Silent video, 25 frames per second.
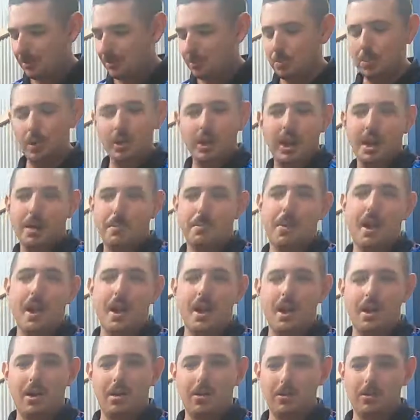putting out
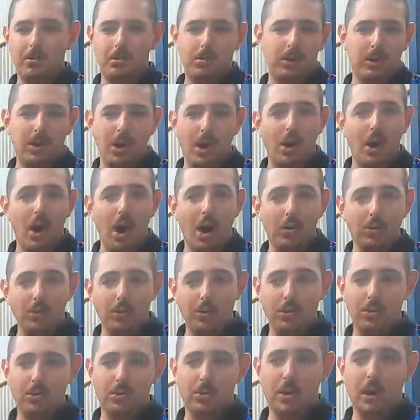power of
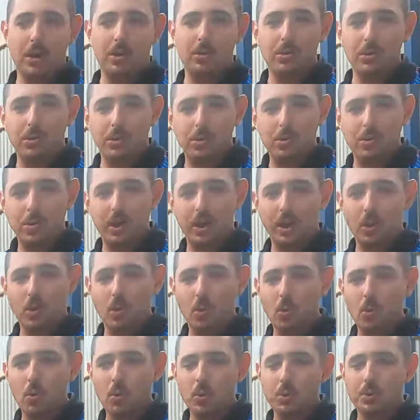100 to 120
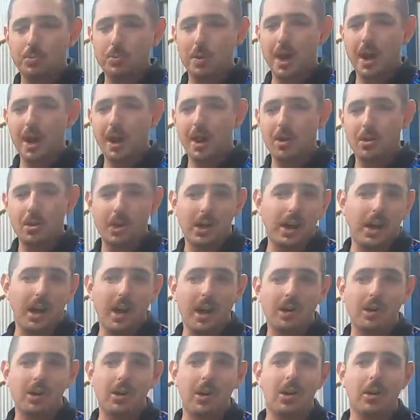horsepower in a
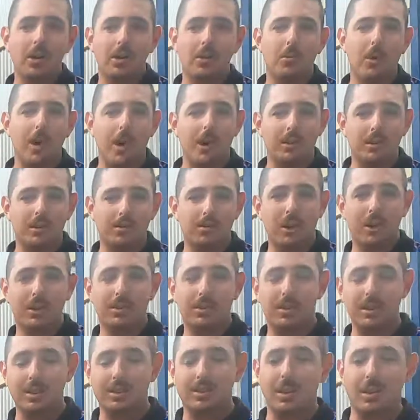car that only weighs around
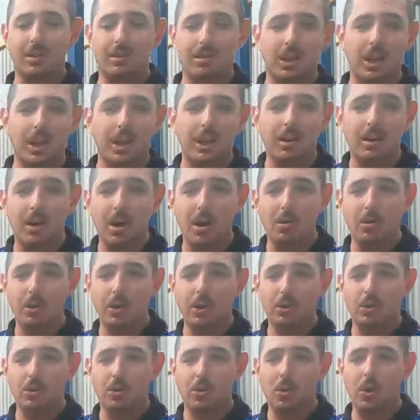600 kilo with
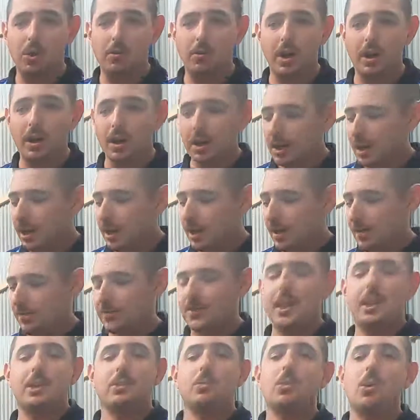the driver.
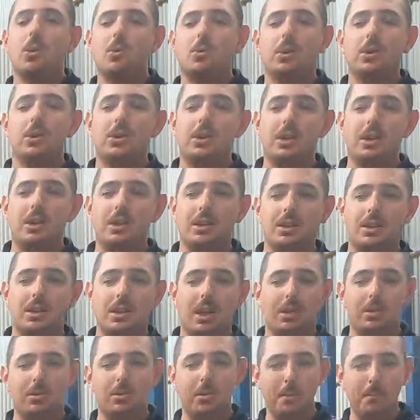That's why we're seeing
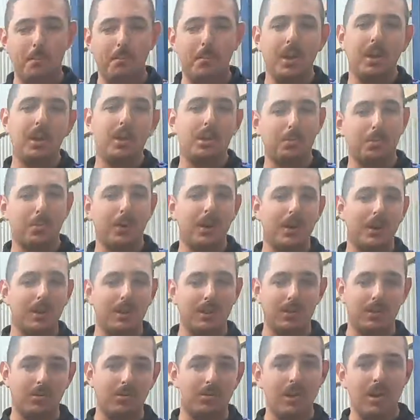such big
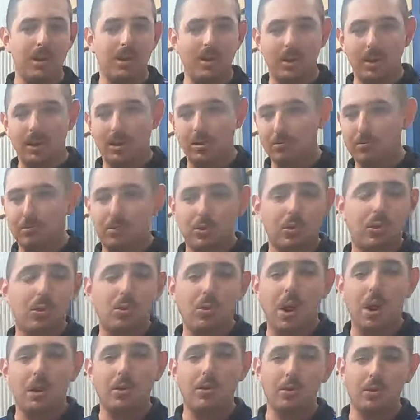speeds of nearly
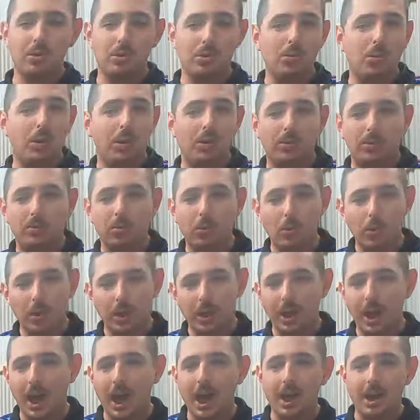200, 240
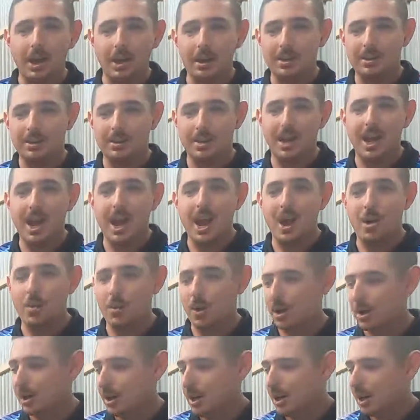k's an
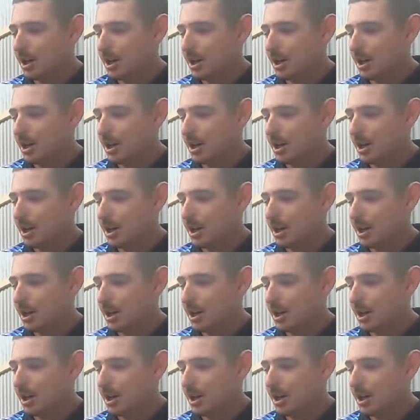hour